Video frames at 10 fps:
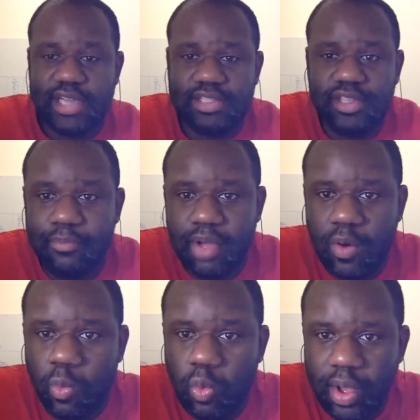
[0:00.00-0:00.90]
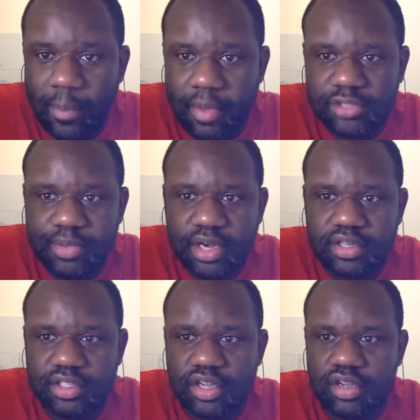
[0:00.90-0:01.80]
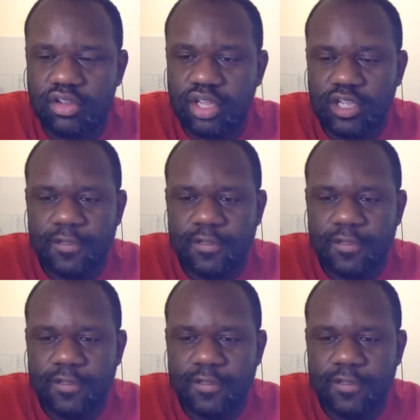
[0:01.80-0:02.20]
actually a much better show